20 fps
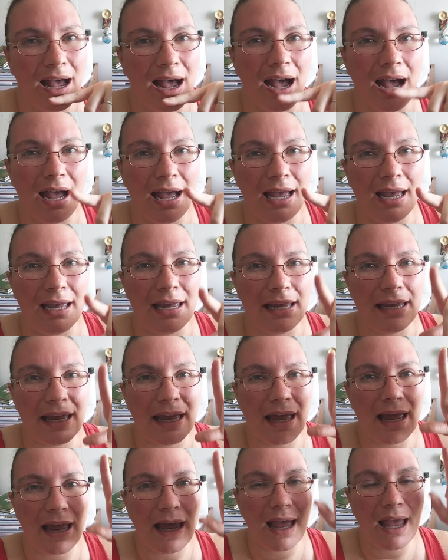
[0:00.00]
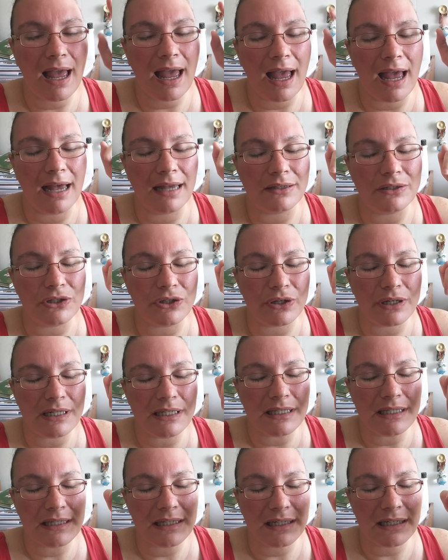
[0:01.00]
As you
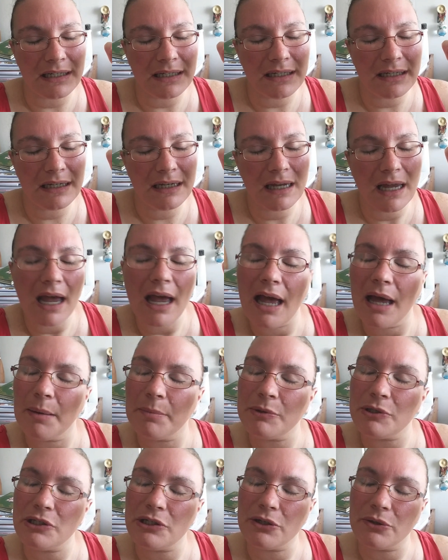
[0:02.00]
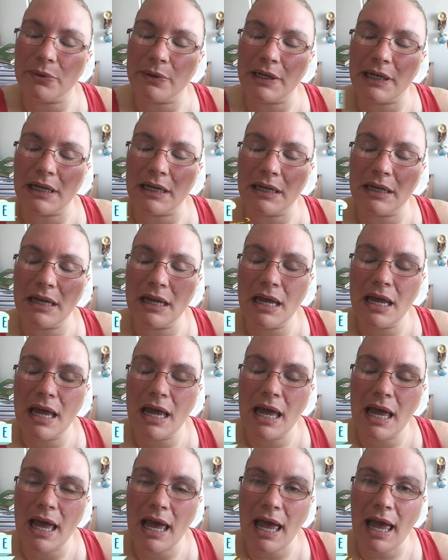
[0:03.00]
can see, I'm doing
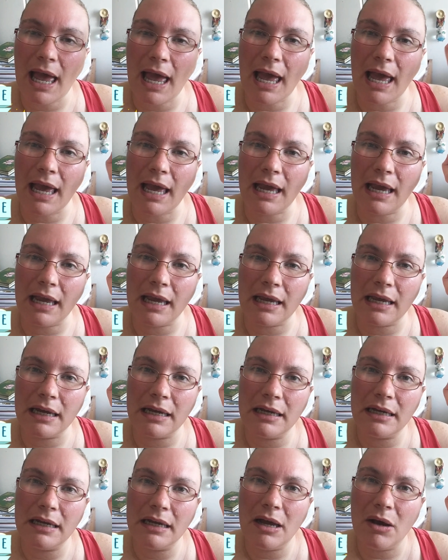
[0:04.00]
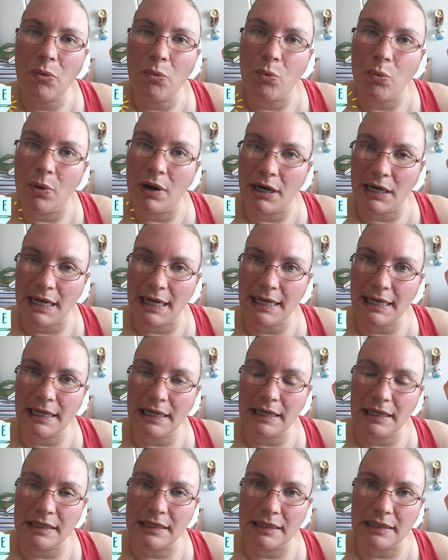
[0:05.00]
a what I
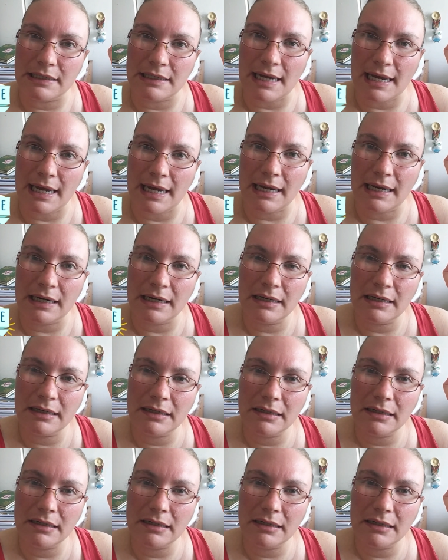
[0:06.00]
eat in a day.